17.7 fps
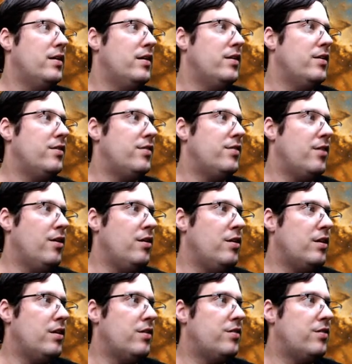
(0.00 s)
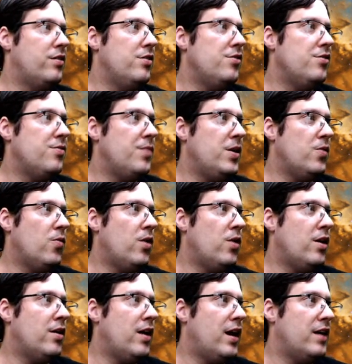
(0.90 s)
So excuse me
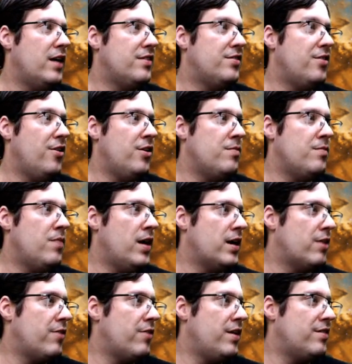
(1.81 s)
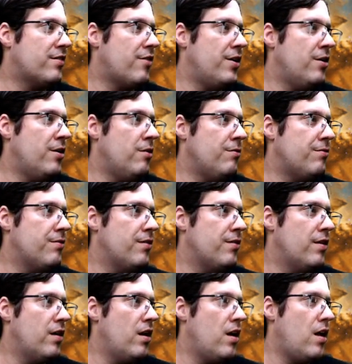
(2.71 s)
while I turn my green screen off,
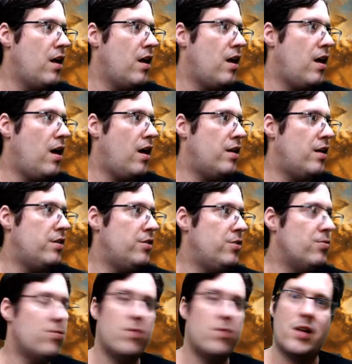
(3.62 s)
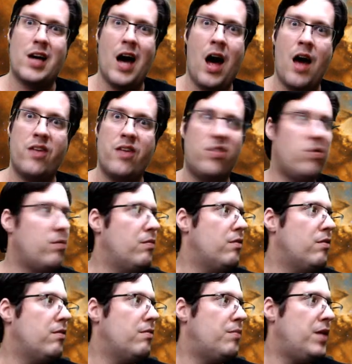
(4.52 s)
and you will
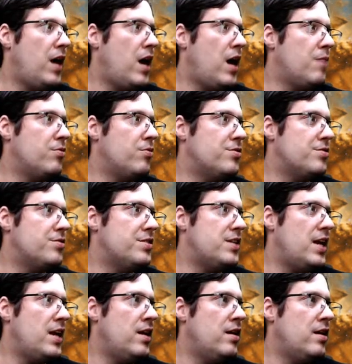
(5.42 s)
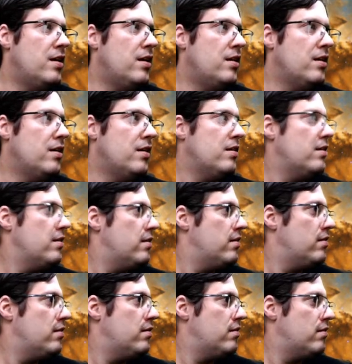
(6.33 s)
be able to see
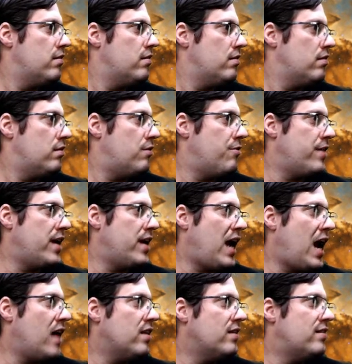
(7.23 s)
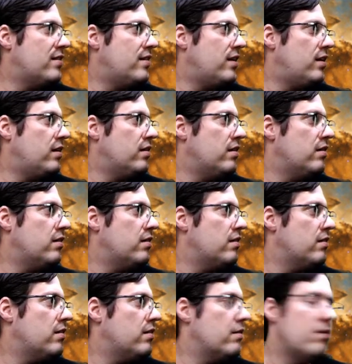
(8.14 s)
the reality
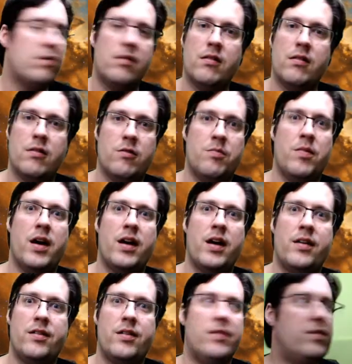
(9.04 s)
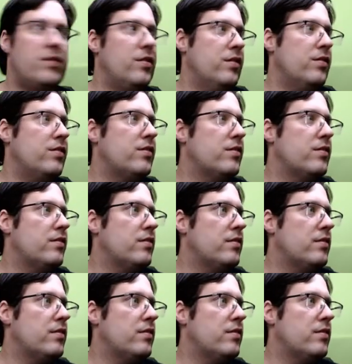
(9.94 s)
of my existence.